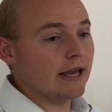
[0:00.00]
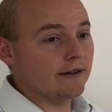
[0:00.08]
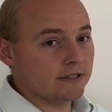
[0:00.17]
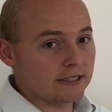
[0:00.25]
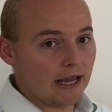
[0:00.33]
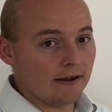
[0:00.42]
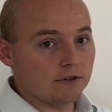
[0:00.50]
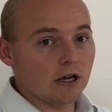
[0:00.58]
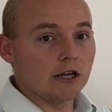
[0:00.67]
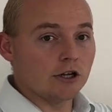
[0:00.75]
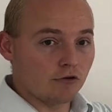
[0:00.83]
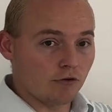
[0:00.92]
have saved
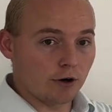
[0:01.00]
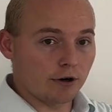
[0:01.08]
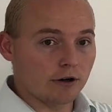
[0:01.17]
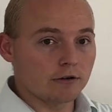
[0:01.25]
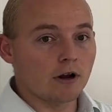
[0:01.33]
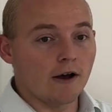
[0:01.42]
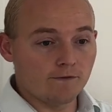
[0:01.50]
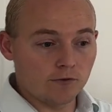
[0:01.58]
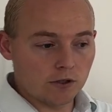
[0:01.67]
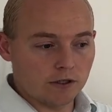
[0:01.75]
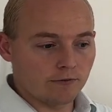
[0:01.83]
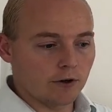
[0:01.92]
an inverter, a
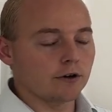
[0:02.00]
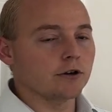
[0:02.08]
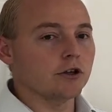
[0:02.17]
full inverter.